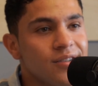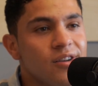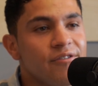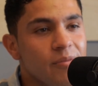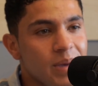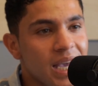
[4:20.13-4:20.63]

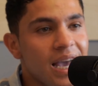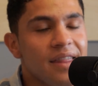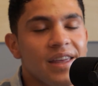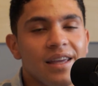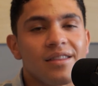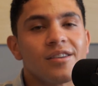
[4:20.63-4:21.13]
So for me, I
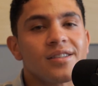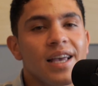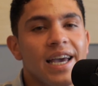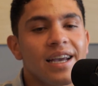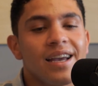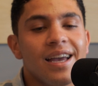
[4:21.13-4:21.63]
think just
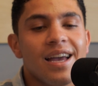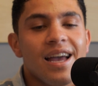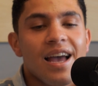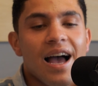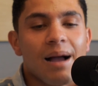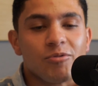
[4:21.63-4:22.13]
like
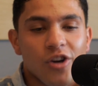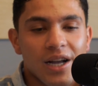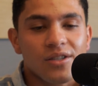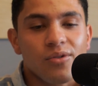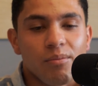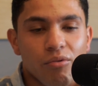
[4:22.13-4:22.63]
I'm
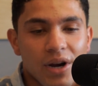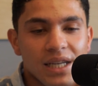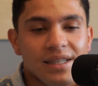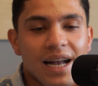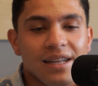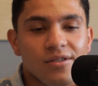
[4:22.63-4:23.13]
trying to
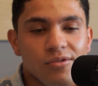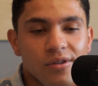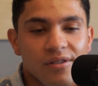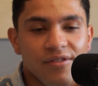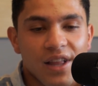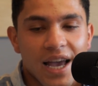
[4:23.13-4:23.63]
embrace that sort
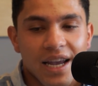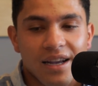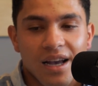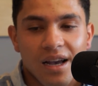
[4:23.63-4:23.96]
of like